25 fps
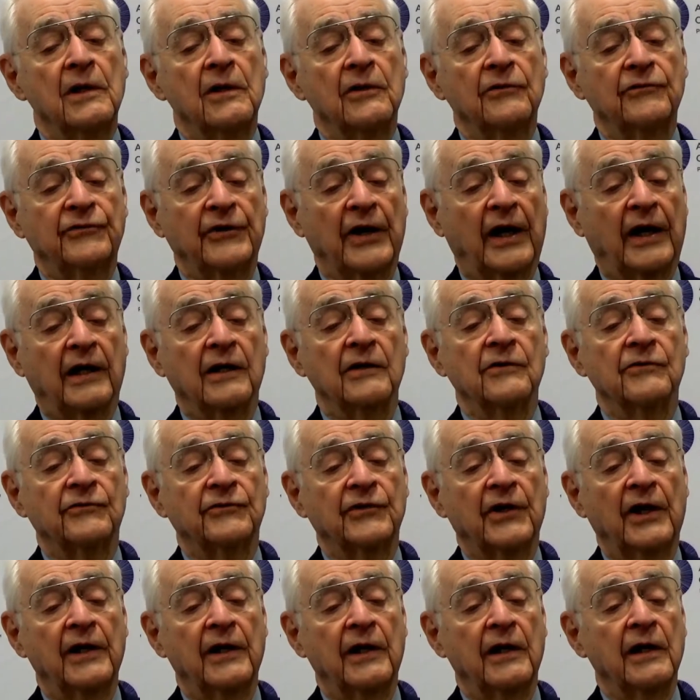Second
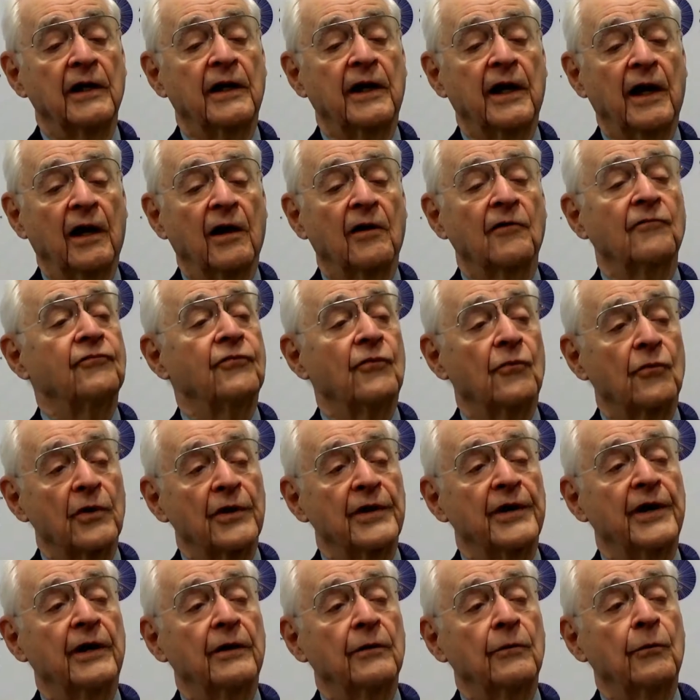Sight in
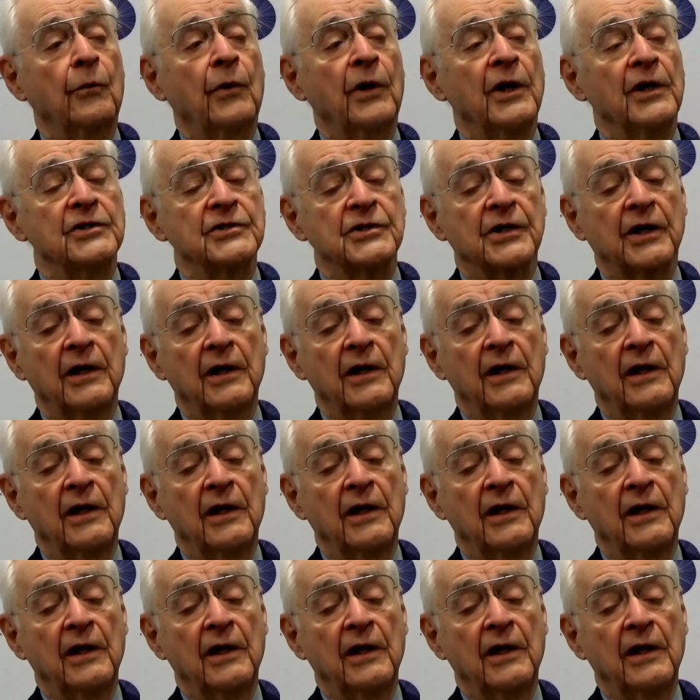California, which